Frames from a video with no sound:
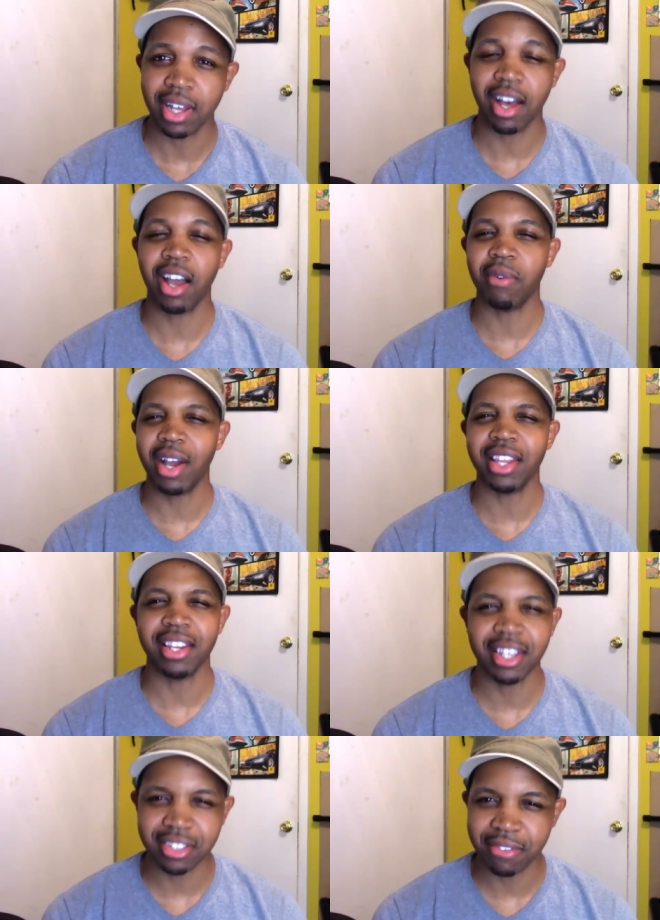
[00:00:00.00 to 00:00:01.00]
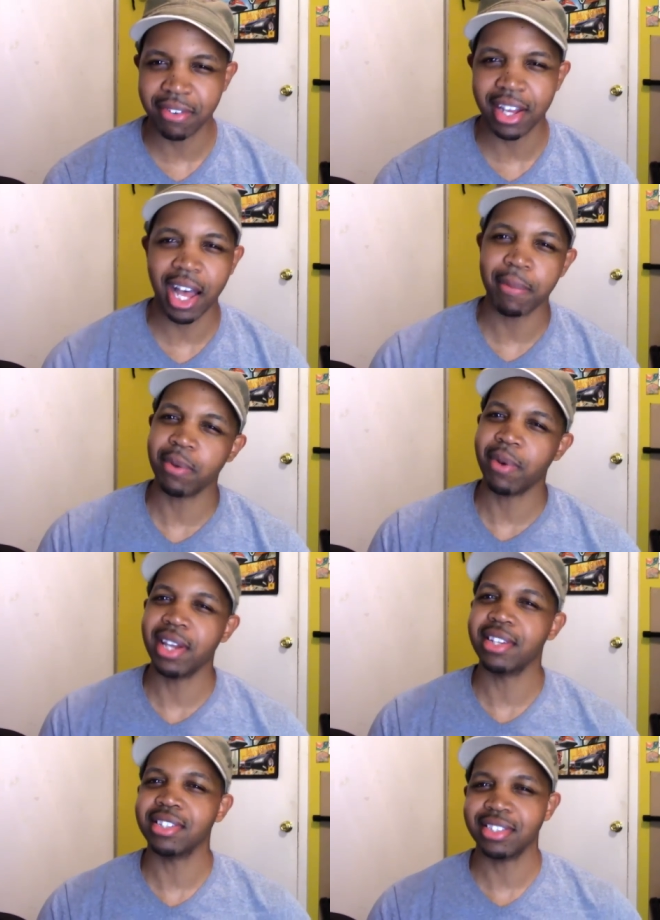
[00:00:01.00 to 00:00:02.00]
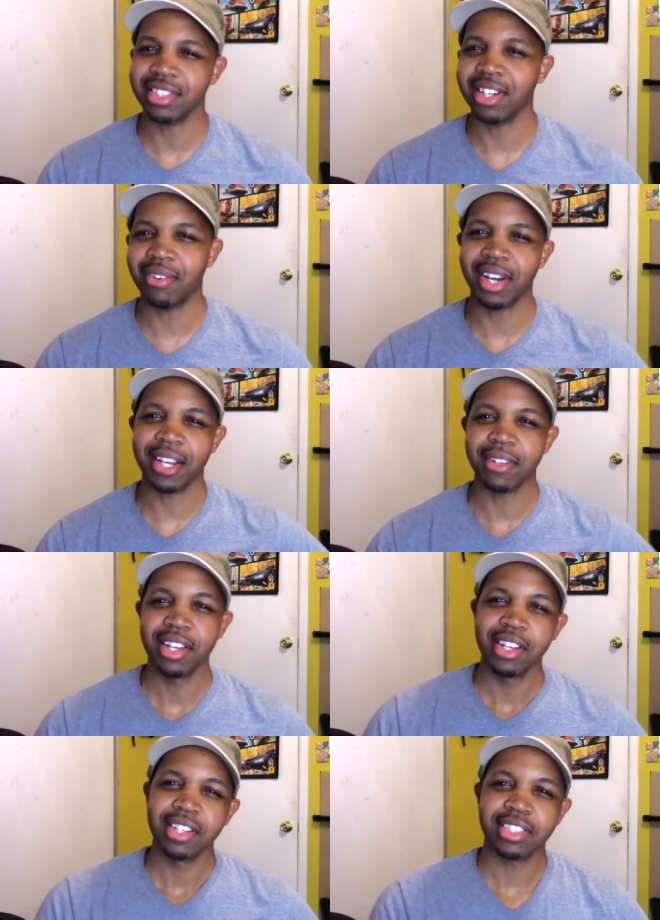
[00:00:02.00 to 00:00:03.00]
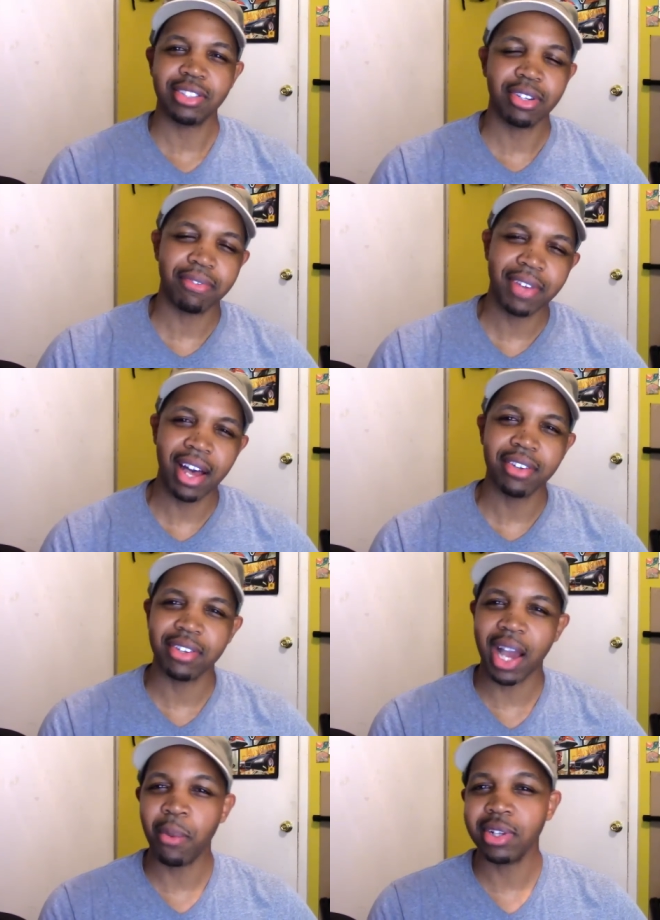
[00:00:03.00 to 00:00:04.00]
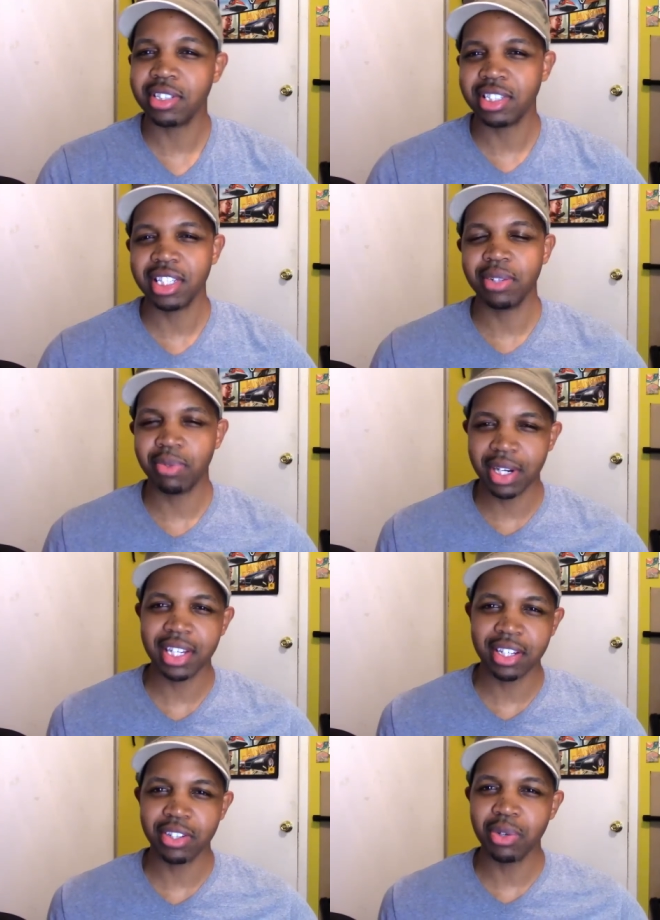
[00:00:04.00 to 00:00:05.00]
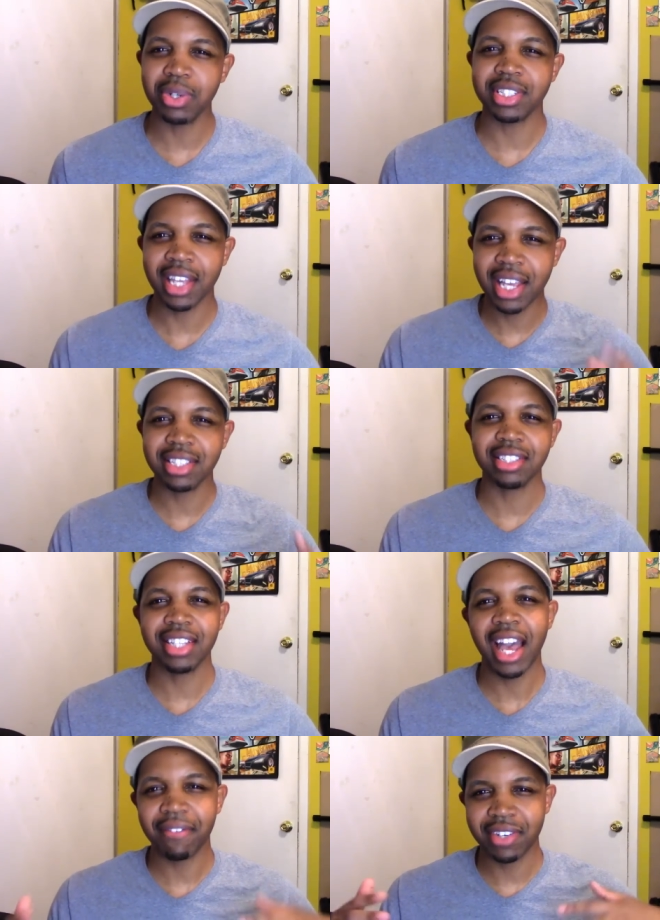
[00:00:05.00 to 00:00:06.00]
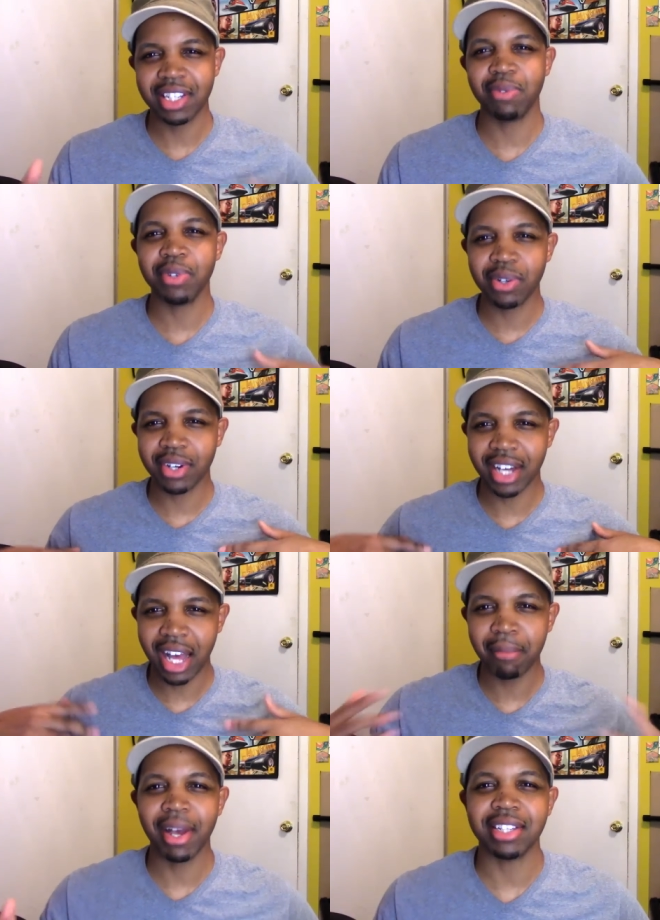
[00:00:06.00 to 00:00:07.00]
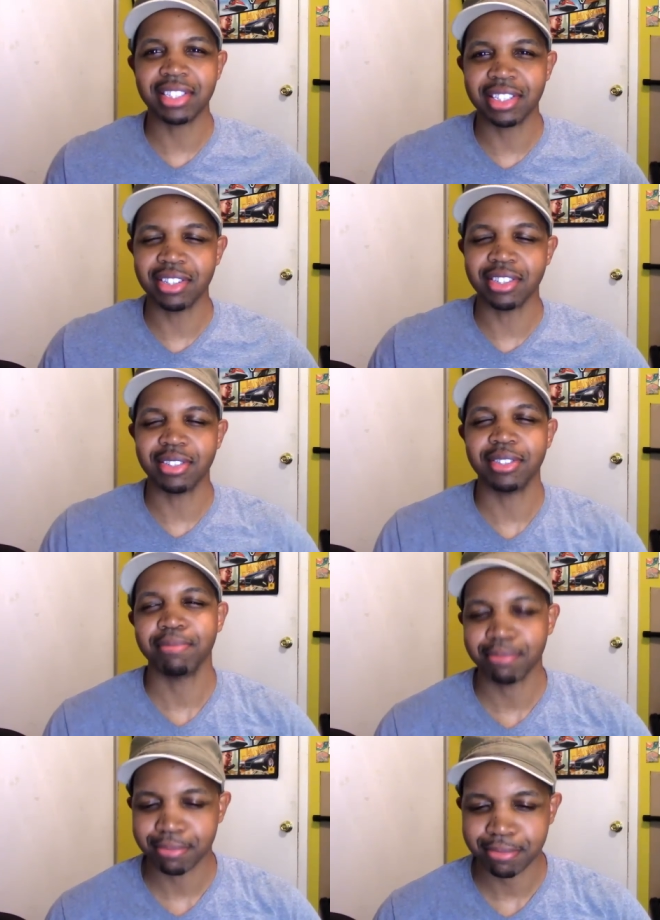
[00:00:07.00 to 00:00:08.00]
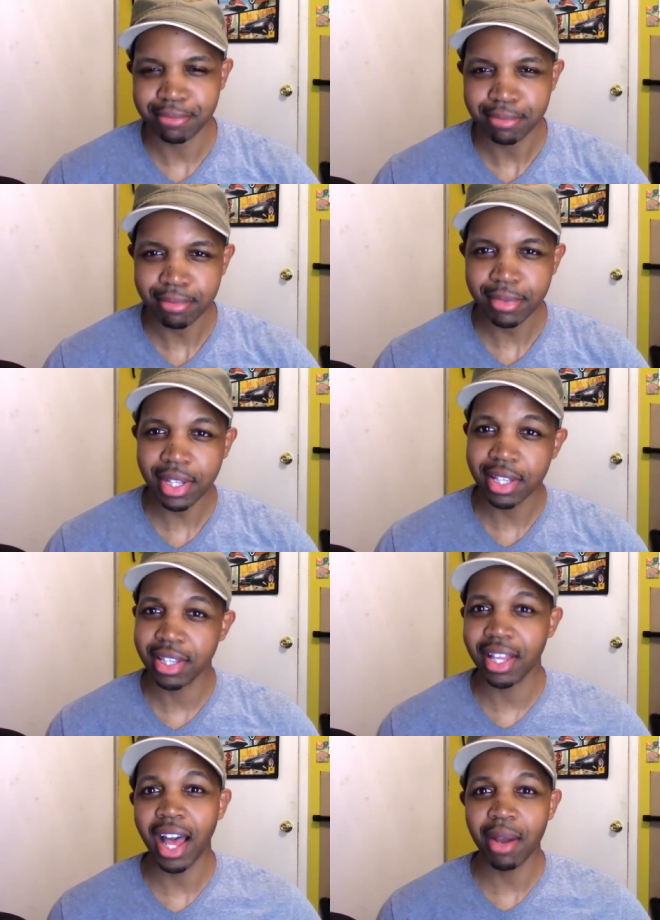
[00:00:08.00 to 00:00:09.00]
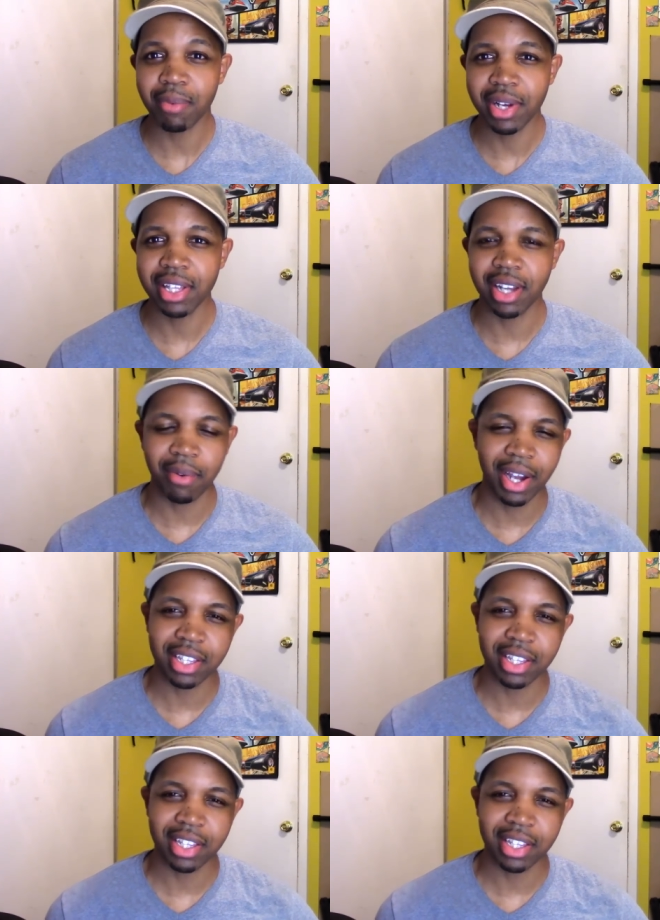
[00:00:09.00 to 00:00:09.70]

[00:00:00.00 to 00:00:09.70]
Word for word: All right, now that's the fight I've been waiting to see. All right. So the Founder, I want to see what he can do with his hands. Does he have any real combat skills? Not really, all right?